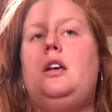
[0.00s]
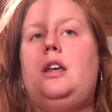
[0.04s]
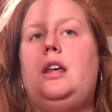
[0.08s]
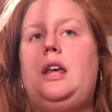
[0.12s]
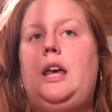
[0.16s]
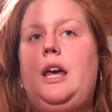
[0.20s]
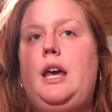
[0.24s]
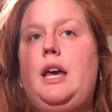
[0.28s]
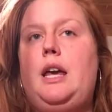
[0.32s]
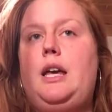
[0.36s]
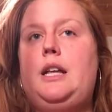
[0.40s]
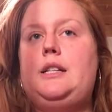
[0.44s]
a
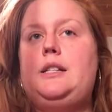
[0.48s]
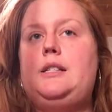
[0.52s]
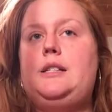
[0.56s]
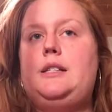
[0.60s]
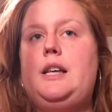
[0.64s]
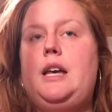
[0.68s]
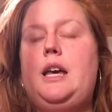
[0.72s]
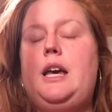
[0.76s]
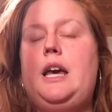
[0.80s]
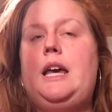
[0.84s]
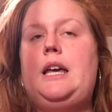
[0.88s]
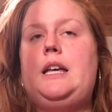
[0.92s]
noisy bird, can't
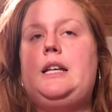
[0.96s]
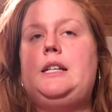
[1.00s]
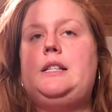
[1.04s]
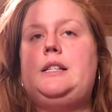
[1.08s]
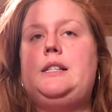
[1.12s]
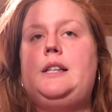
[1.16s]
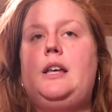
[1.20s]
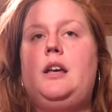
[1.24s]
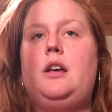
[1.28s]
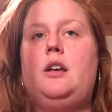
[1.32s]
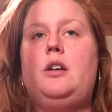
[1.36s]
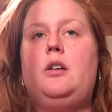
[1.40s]
say a
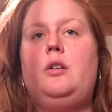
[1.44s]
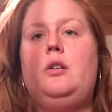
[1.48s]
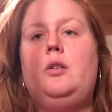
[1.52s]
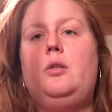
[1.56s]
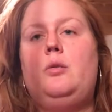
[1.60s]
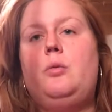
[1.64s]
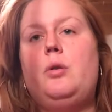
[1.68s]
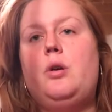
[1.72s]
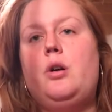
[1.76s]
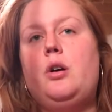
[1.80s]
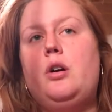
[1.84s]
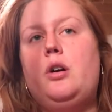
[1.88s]

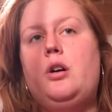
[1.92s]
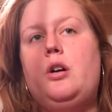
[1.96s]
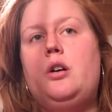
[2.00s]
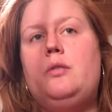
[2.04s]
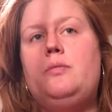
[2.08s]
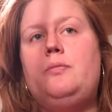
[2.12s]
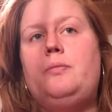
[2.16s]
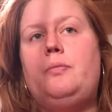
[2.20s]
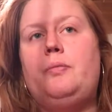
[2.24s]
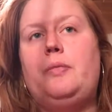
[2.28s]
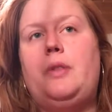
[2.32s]
single word.